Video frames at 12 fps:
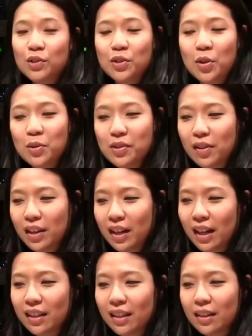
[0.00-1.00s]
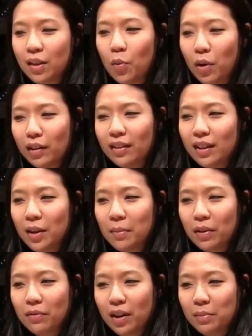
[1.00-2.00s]
that is deeply rooted in our
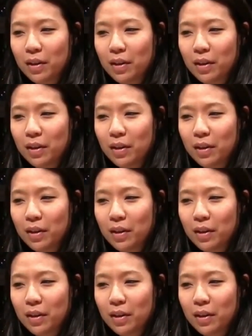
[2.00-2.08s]
community,